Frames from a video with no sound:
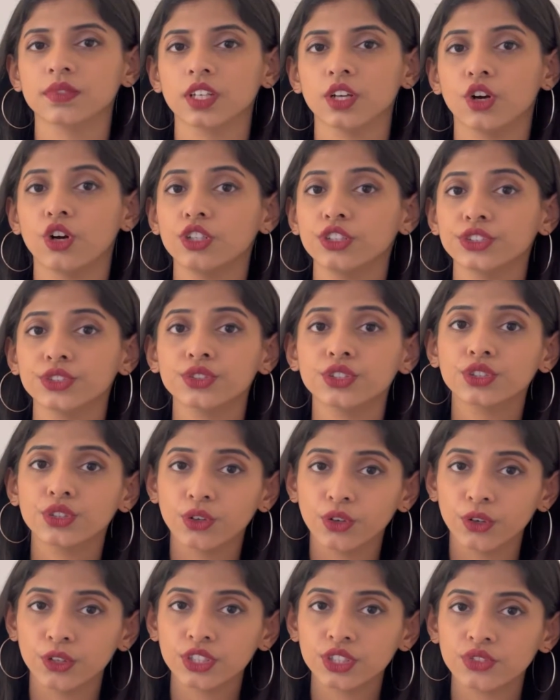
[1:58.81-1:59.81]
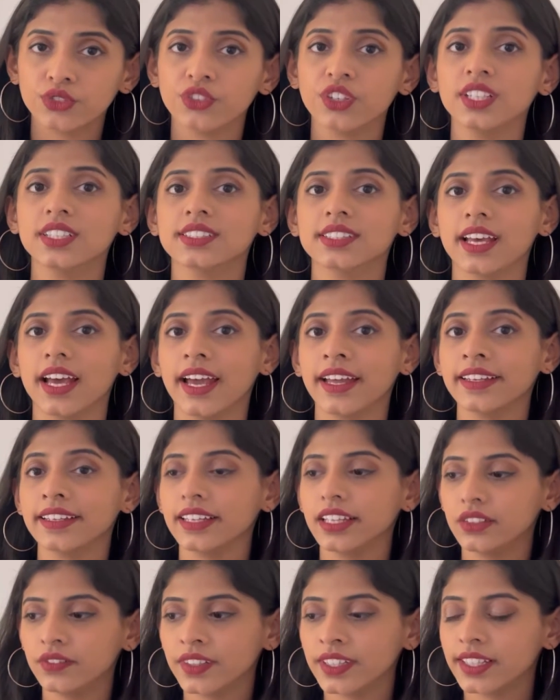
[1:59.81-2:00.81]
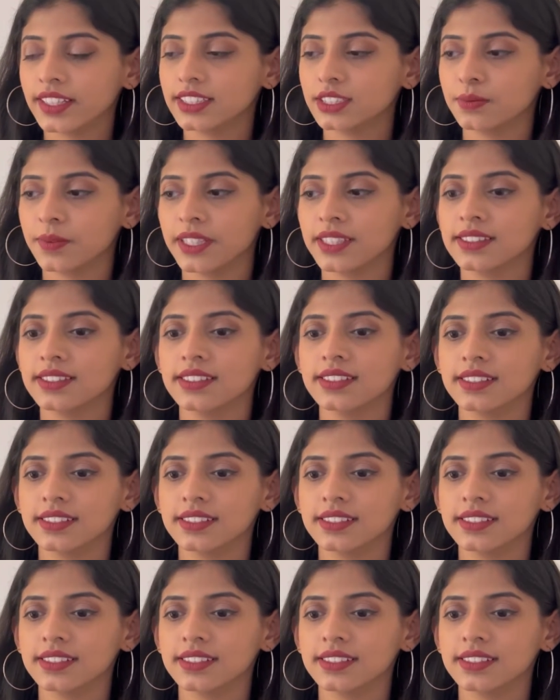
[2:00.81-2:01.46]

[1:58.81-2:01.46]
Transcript: Also, the course fees and living expenses